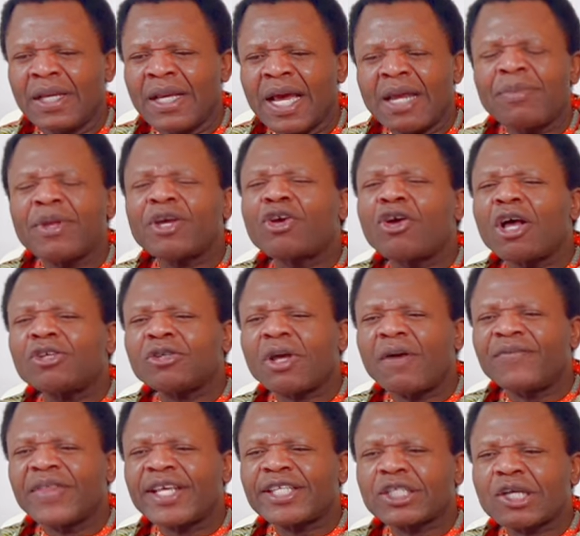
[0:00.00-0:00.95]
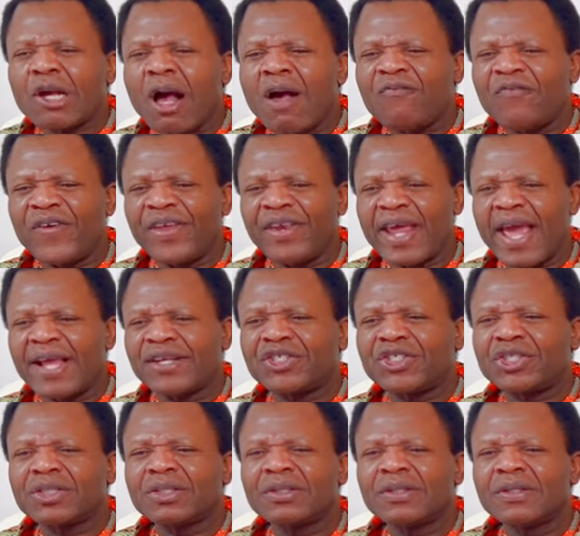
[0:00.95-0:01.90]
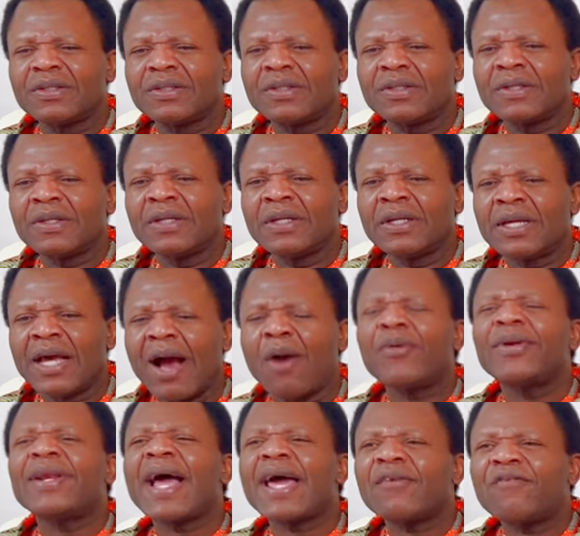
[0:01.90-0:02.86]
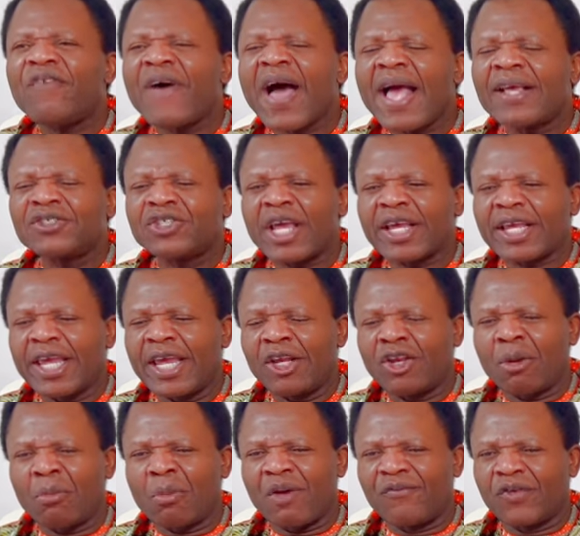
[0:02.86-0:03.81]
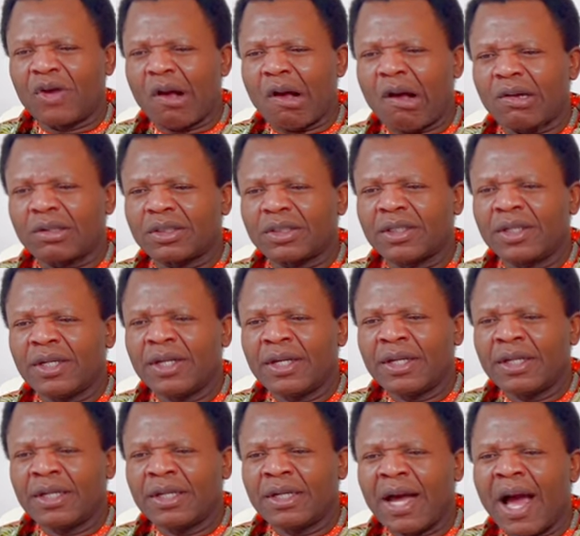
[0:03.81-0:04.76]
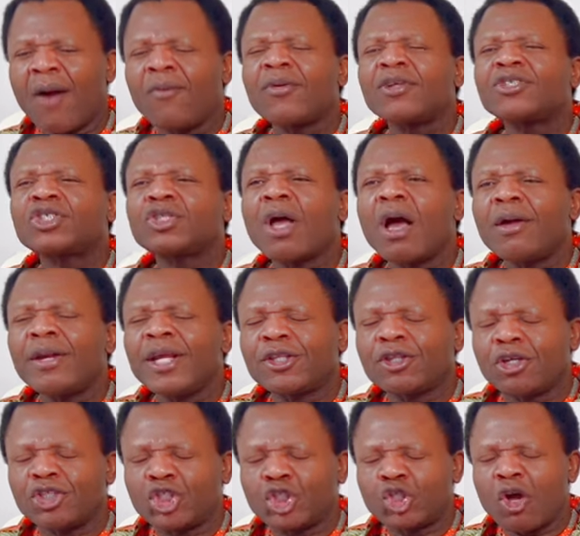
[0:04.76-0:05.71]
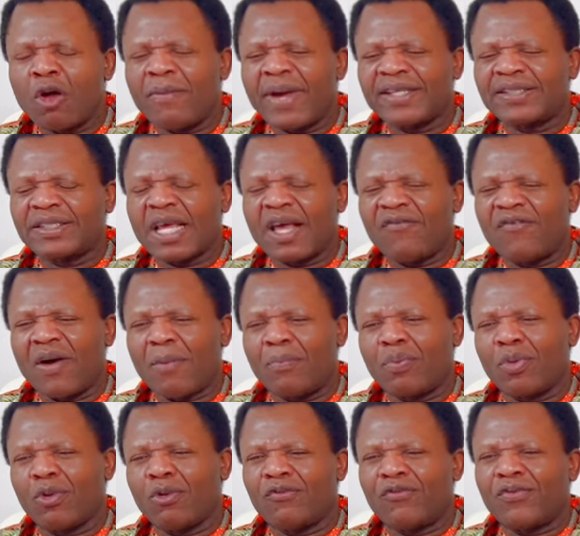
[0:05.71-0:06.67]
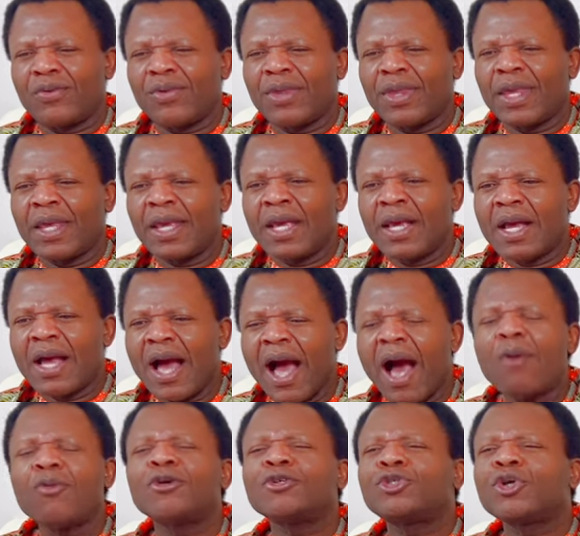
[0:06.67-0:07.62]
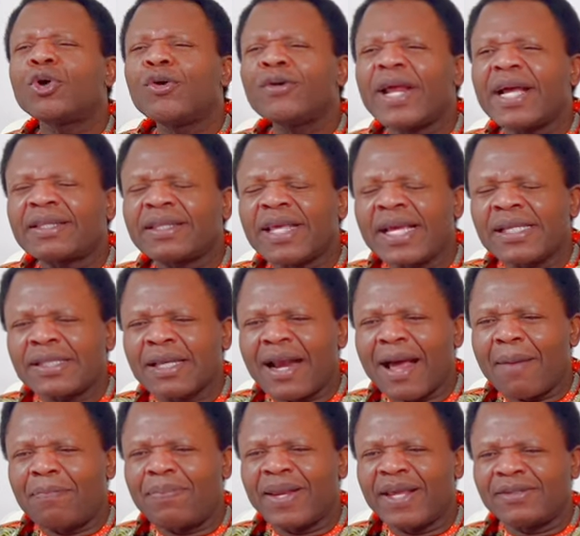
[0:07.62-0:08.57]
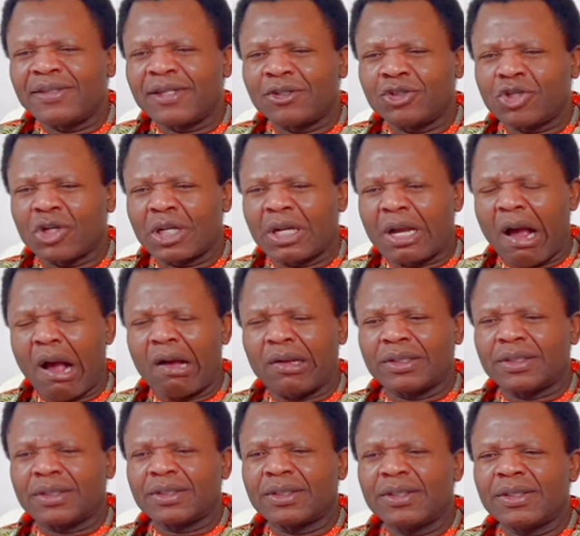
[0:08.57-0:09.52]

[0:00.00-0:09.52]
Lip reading: And because of this confidence, I will advance the kingdom of God. I will study to show myself approved. I will do the things that are pleasing to God.